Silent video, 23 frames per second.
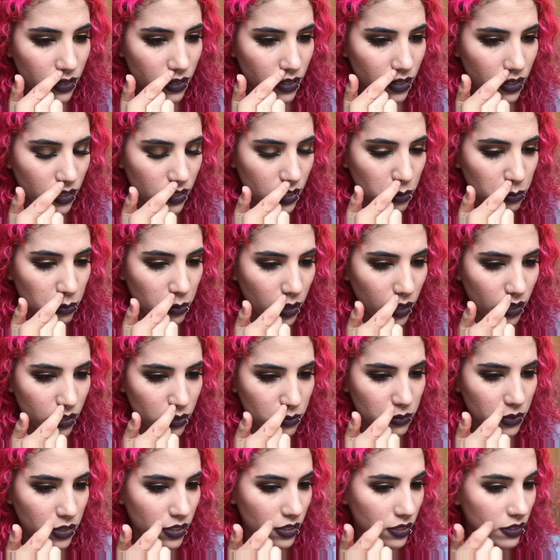on the
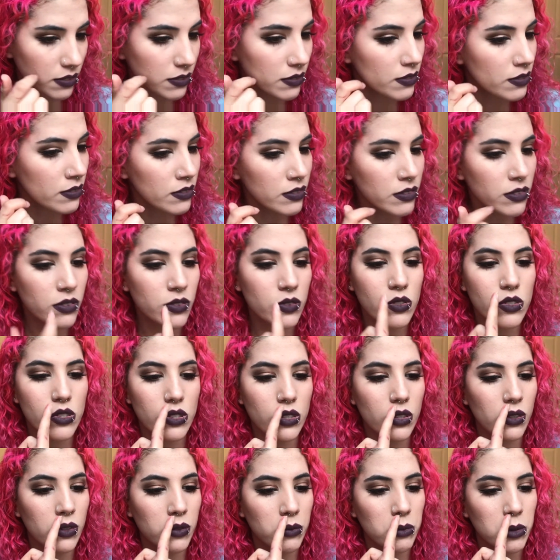bottom here,
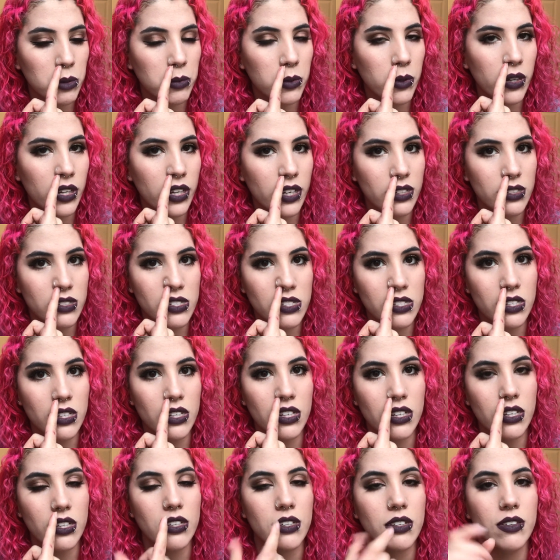so people can't
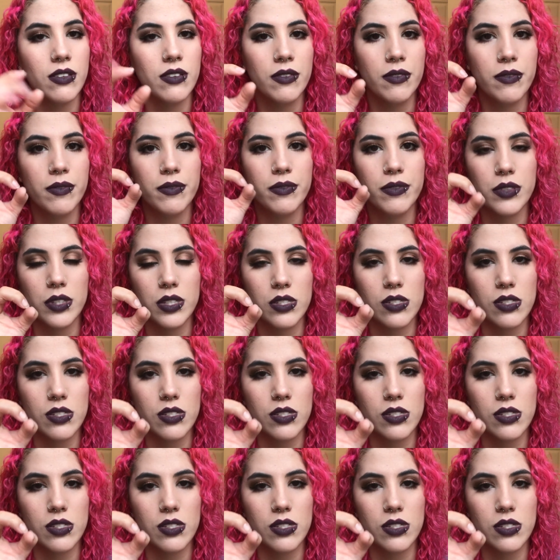see the